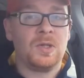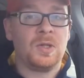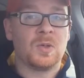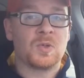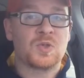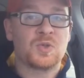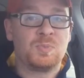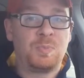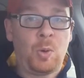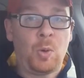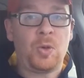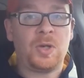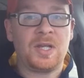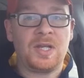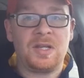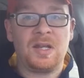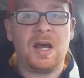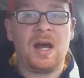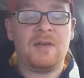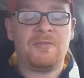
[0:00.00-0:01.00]
sporty
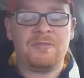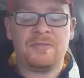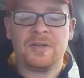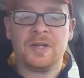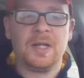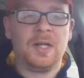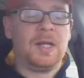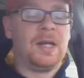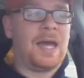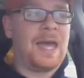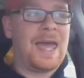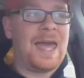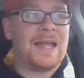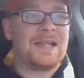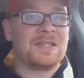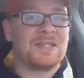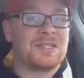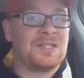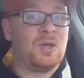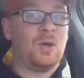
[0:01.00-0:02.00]
enough
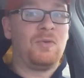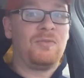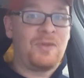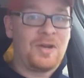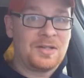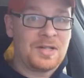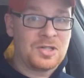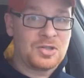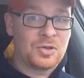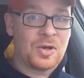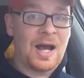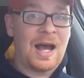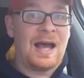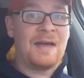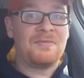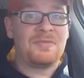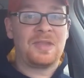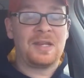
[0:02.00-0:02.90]
and still fun to drive,